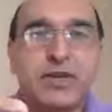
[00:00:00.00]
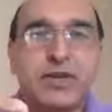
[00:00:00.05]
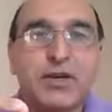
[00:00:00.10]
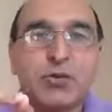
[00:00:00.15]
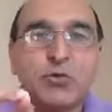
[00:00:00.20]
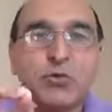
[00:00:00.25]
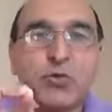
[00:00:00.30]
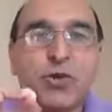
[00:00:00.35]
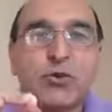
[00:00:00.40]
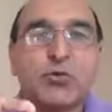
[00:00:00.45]

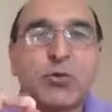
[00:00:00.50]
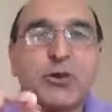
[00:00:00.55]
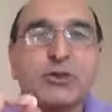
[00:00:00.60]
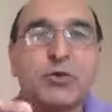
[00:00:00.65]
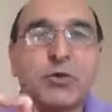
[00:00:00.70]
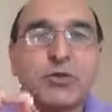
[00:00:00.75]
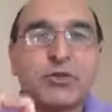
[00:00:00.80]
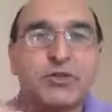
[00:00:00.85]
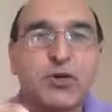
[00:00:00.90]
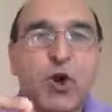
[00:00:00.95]
You are going
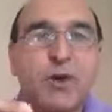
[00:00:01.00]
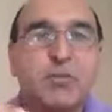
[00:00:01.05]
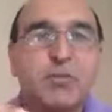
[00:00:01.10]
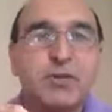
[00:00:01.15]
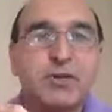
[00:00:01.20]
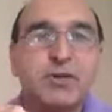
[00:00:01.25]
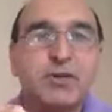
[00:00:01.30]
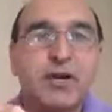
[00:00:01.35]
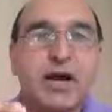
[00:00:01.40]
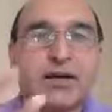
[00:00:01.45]
to a
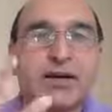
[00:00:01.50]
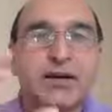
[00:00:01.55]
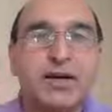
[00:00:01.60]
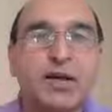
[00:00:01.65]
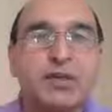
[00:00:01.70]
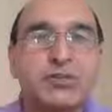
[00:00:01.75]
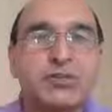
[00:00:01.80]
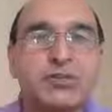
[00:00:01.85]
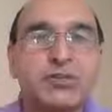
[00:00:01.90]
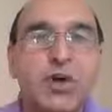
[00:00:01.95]
shop, a
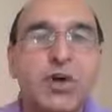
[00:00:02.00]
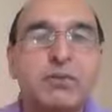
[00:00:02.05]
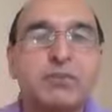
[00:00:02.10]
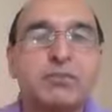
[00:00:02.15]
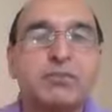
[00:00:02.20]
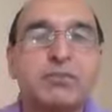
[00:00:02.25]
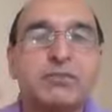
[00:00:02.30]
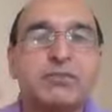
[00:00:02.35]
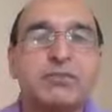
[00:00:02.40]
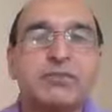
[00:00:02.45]
cloth
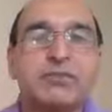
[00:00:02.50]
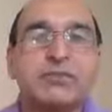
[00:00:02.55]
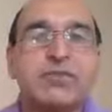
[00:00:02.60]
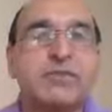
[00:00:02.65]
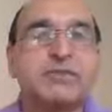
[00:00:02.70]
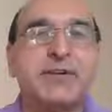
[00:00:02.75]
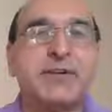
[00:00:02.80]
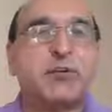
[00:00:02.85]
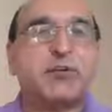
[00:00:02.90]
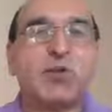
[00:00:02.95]
shop,
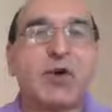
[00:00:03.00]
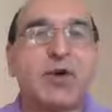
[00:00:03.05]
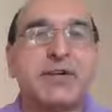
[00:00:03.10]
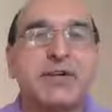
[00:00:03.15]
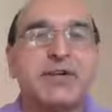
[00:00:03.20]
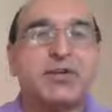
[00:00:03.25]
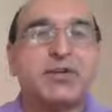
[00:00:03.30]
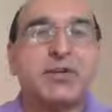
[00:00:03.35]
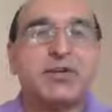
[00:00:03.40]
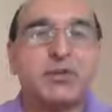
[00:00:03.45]
different
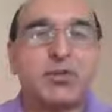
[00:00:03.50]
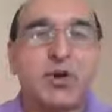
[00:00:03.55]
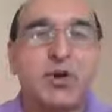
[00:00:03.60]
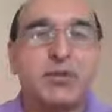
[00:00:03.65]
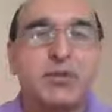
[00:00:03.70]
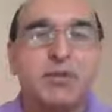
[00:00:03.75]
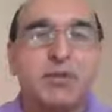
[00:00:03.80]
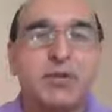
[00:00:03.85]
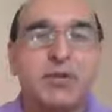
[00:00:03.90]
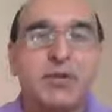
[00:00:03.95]
qualities of
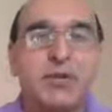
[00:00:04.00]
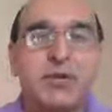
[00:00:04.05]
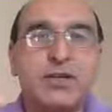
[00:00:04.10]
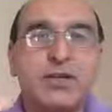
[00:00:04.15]
shop.